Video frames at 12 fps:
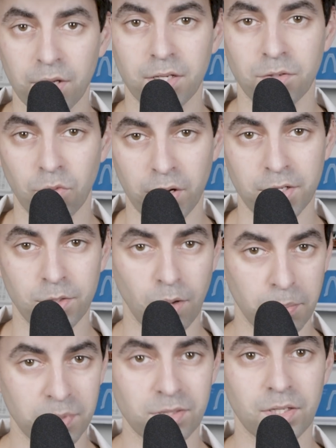I can write you
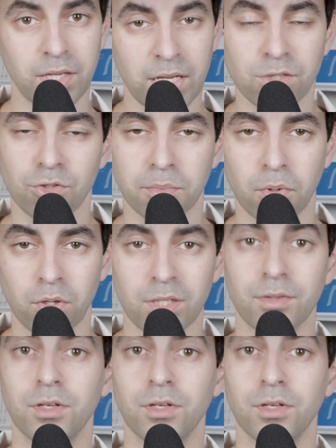up as a case report in